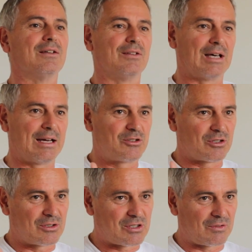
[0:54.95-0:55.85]
the
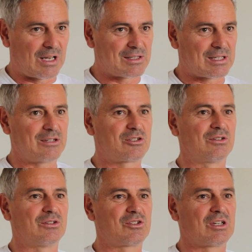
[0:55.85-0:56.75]
ancient
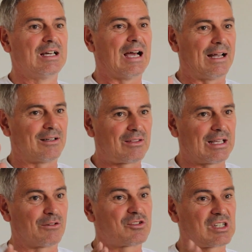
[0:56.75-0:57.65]
civilizations and the
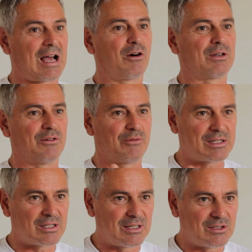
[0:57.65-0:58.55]
thing of sound and
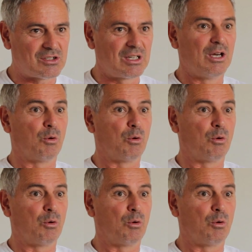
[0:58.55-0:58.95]
resonance,